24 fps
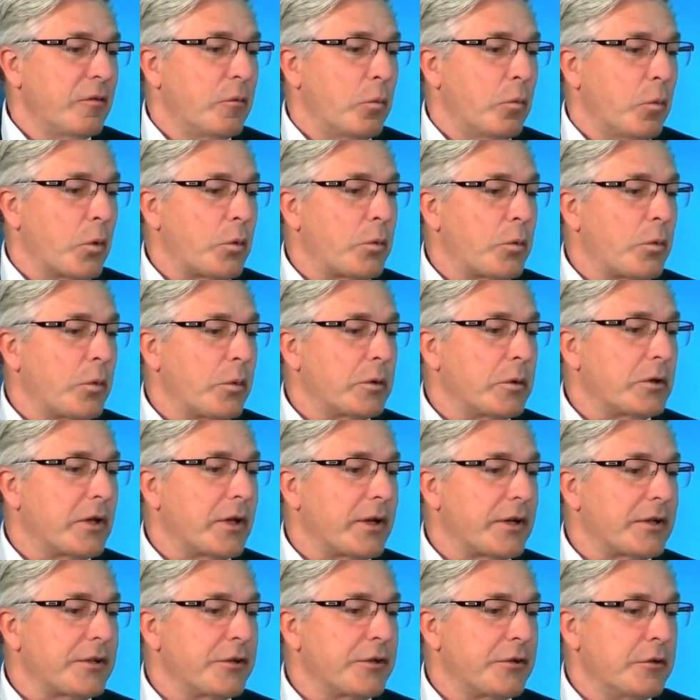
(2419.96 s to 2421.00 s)
what we would
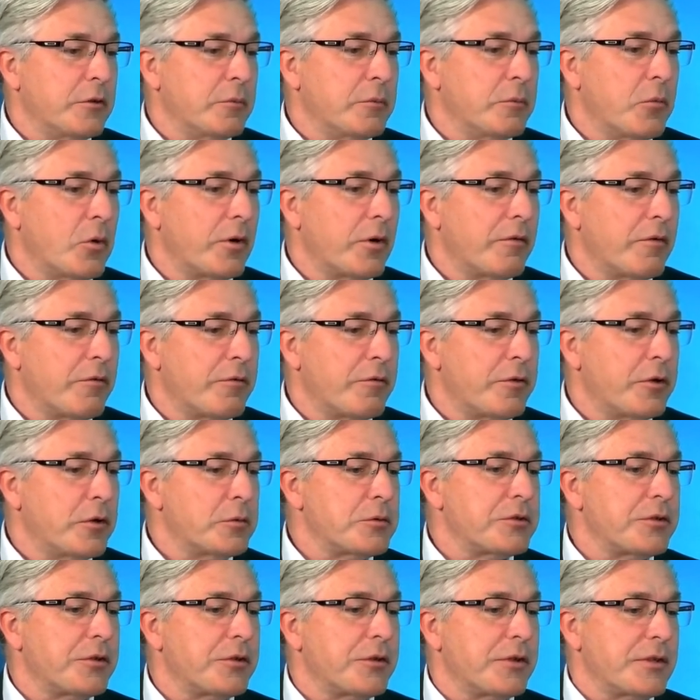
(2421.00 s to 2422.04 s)
like to do more in the
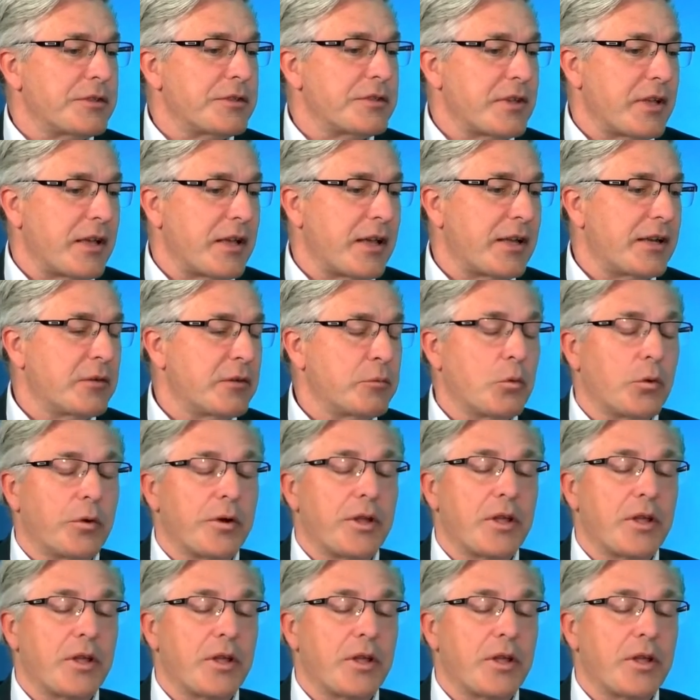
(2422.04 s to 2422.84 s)
future is adding more